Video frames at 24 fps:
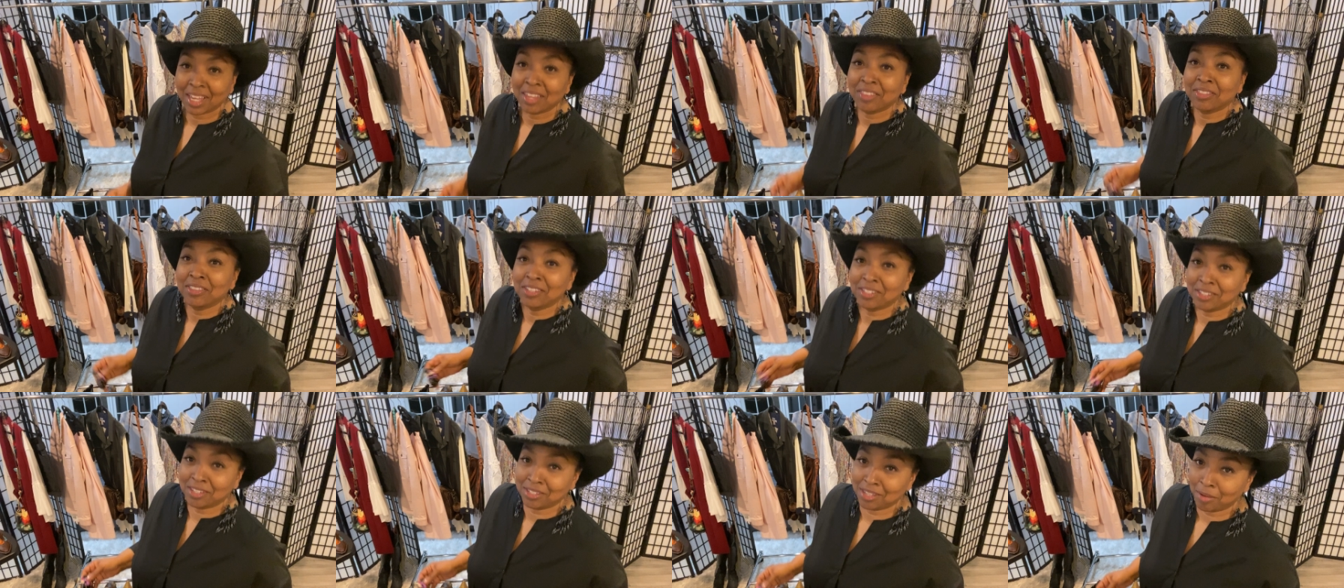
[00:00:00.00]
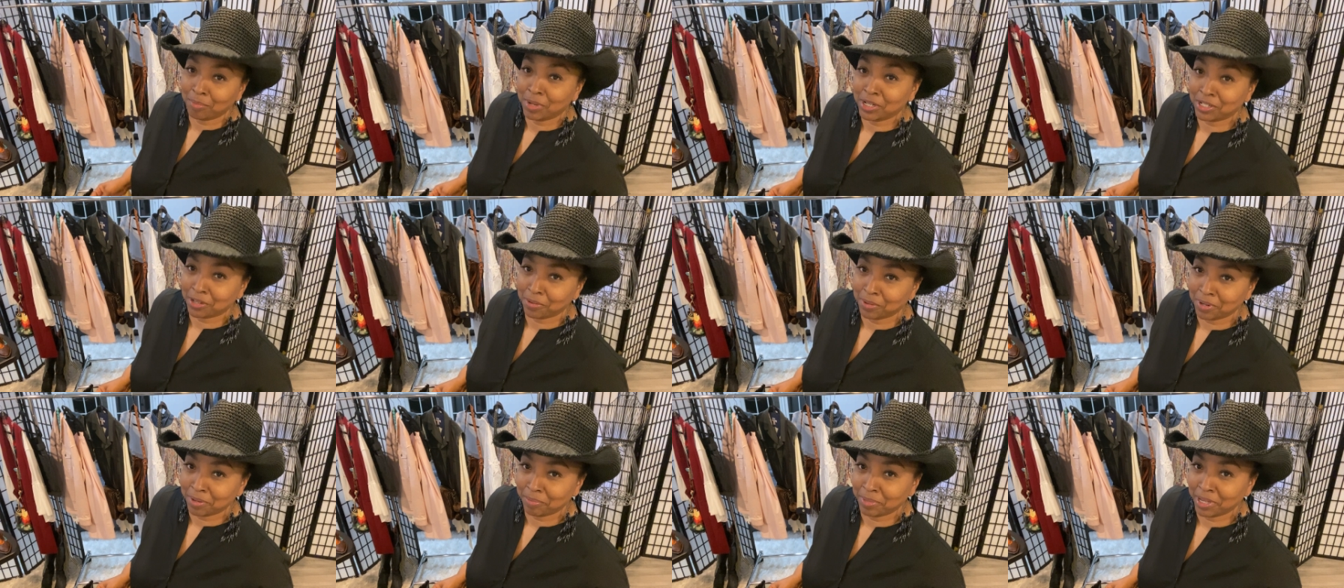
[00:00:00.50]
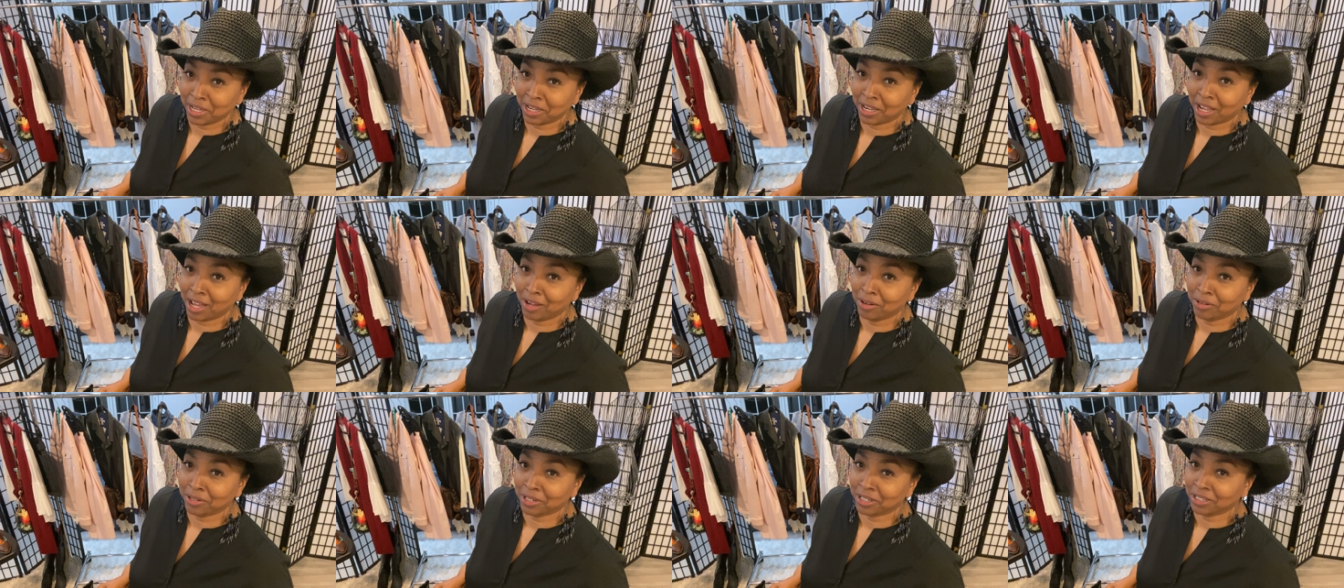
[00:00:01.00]
This is how much I want to be a
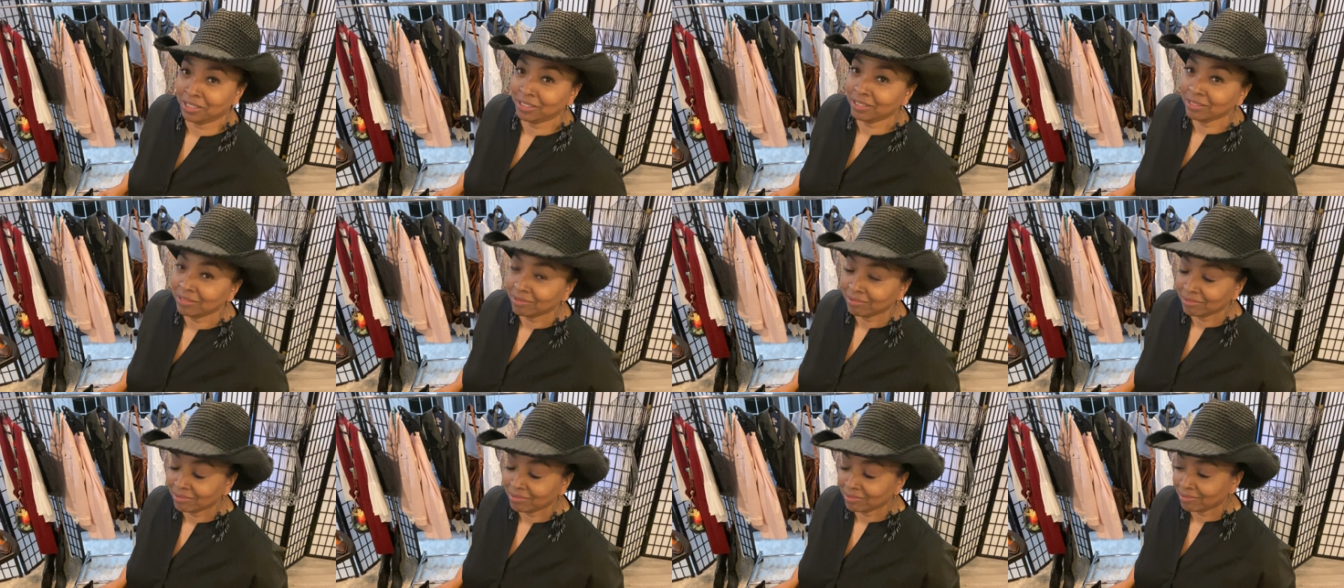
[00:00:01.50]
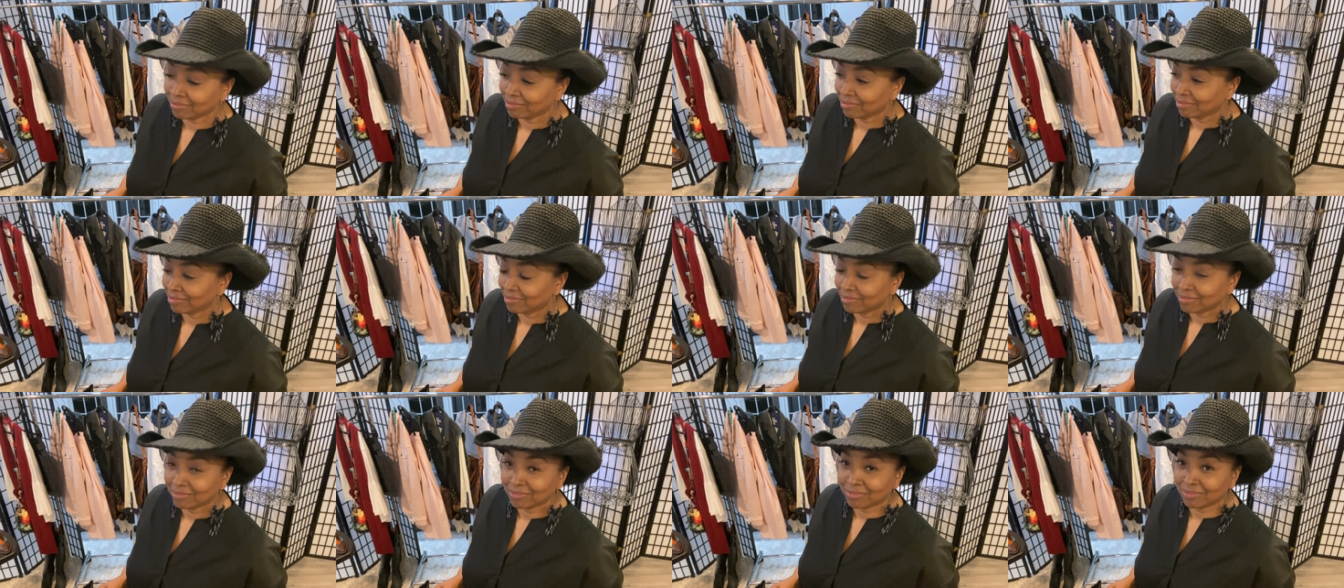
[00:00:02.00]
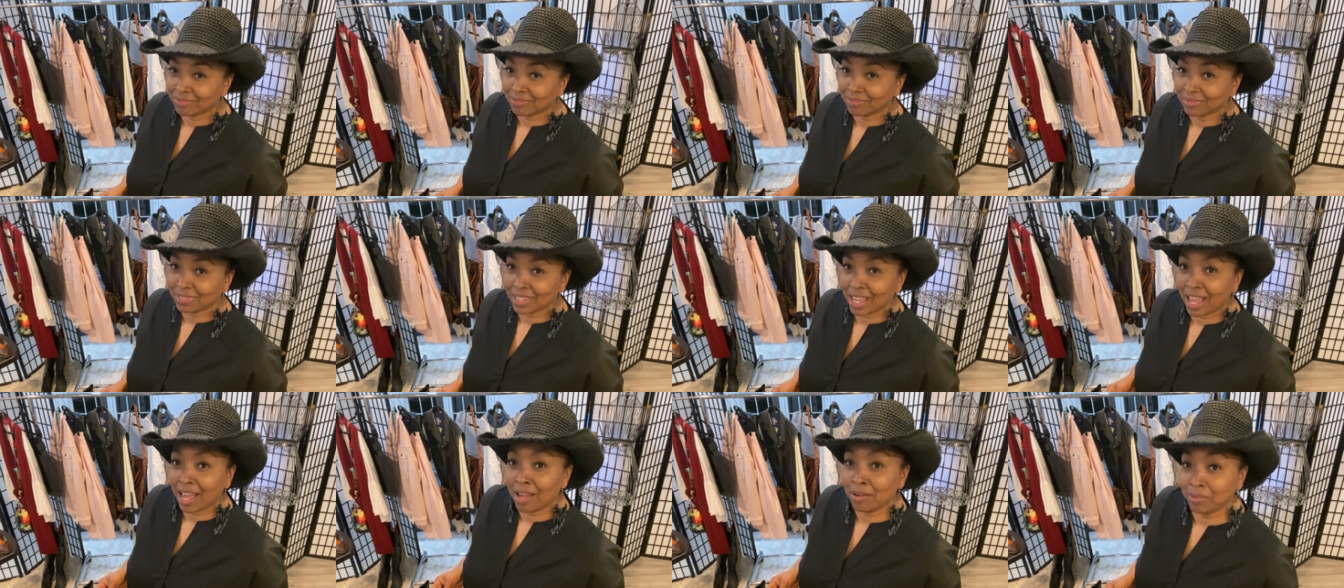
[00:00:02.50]
cowgirl.
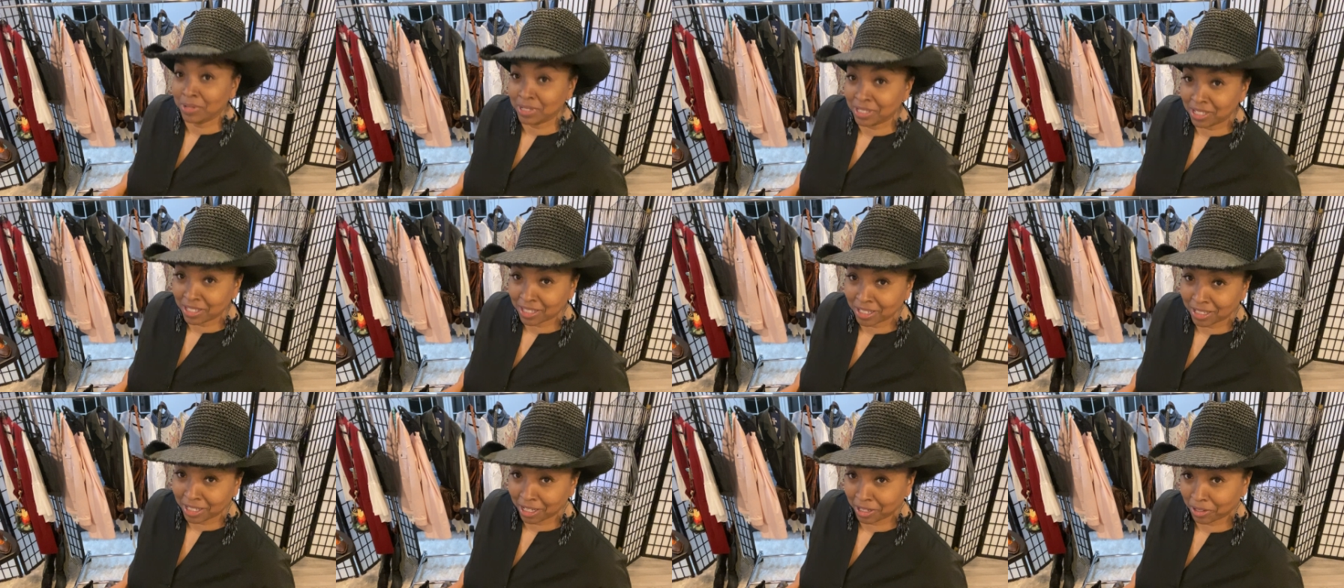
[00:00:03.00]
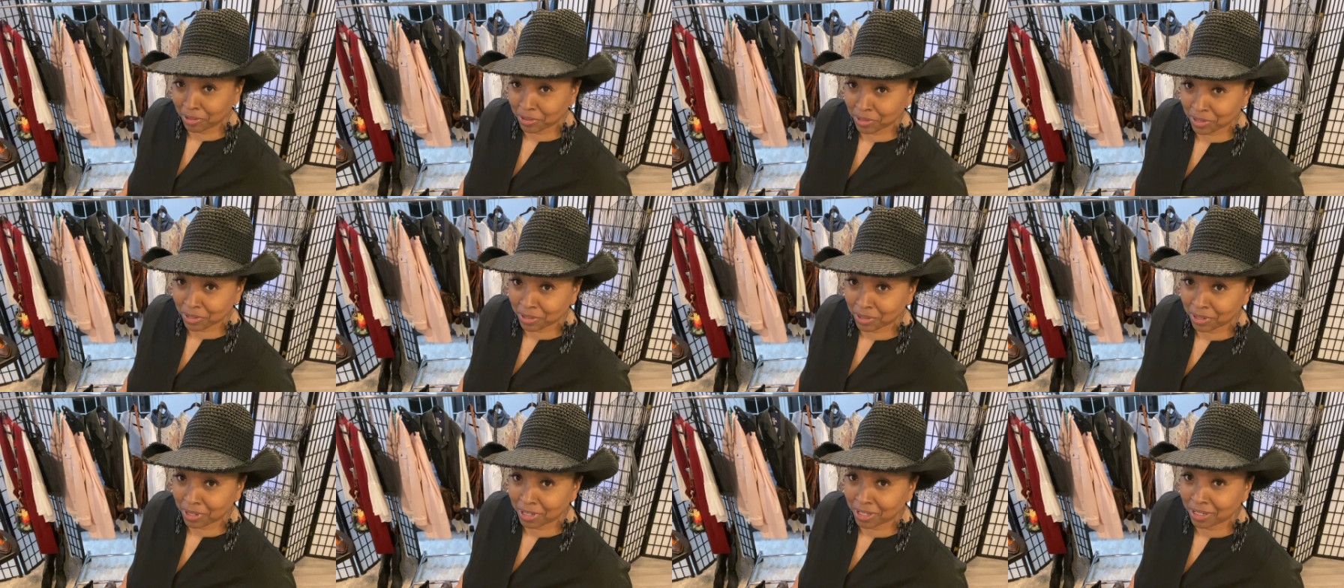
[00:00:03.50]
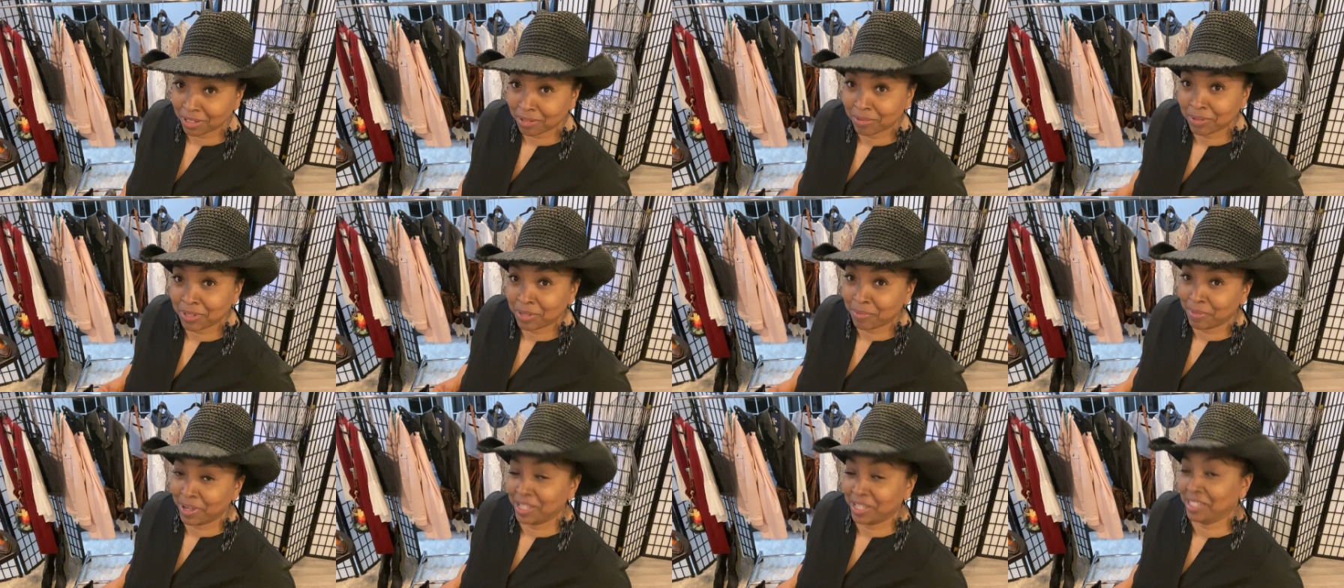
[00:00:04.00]
I went to the Lego store
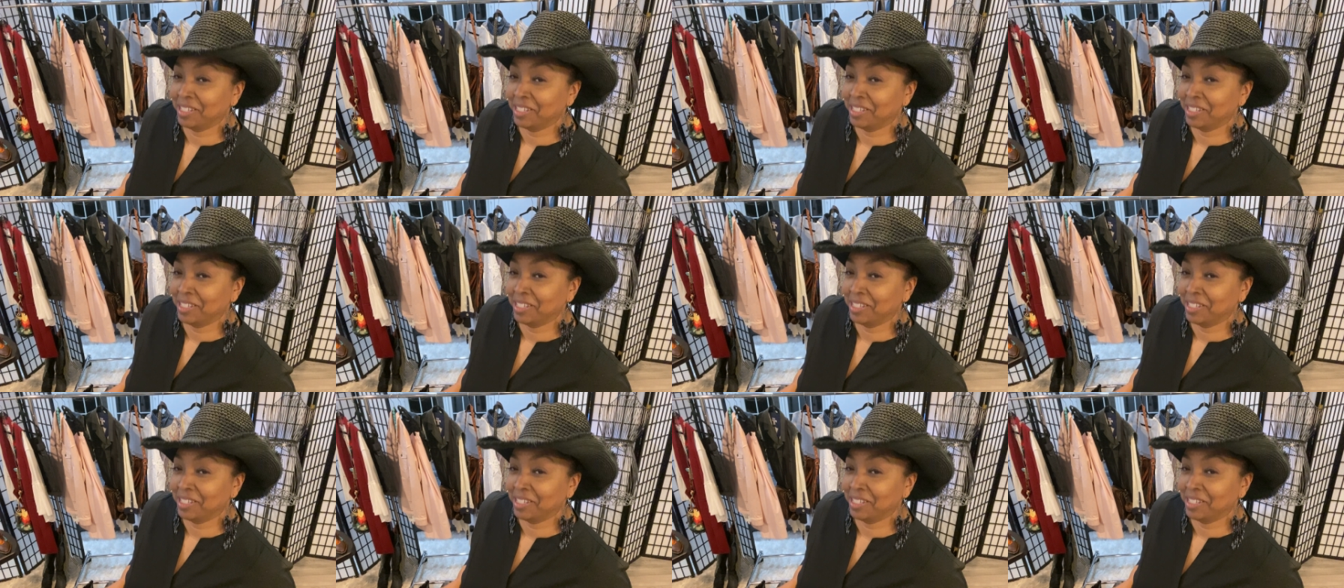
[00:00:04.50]
with my